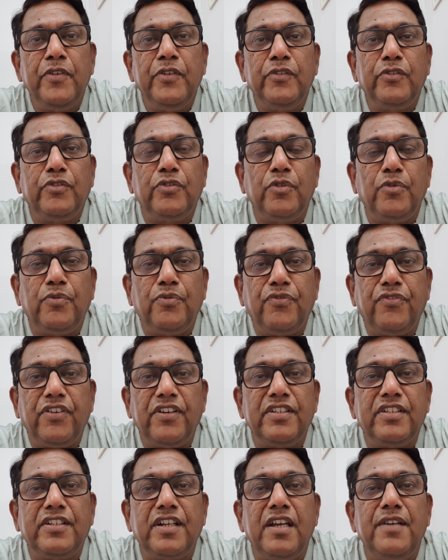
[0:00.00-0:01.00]
So
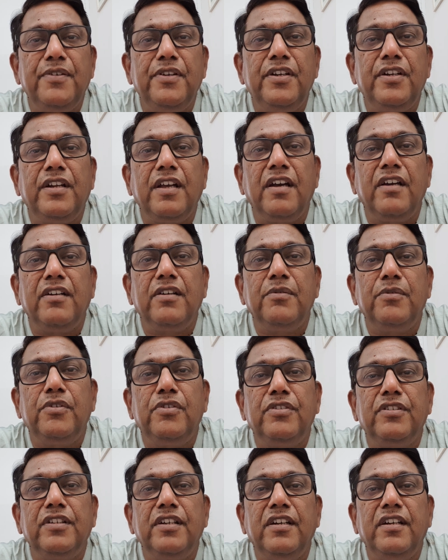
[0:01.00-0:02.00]
first I will talk
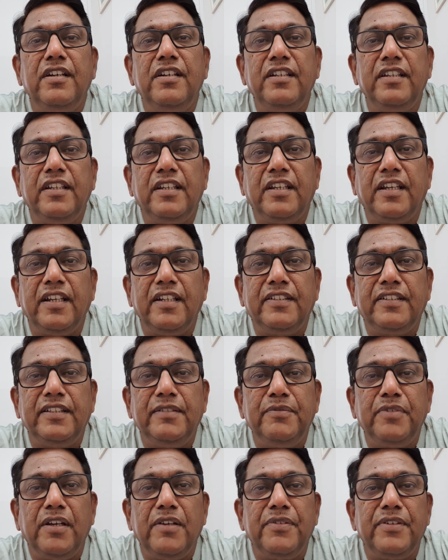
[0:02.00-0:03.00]
about the
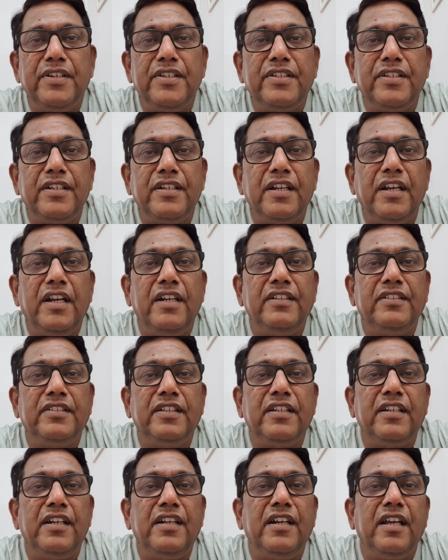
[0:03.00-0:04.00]
casing vibration and
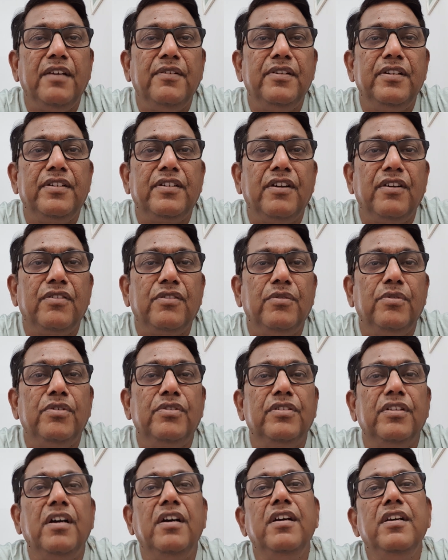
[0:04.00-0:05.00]
second I will talk
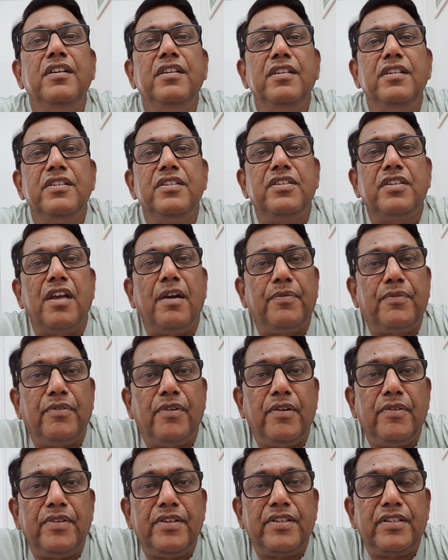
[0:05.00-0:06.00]
about the shaft
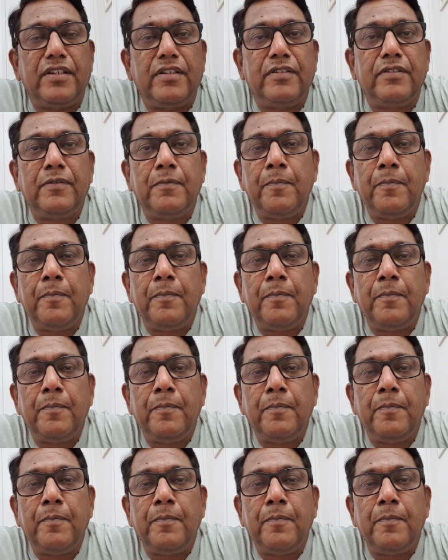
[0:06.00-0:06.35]
vibrations.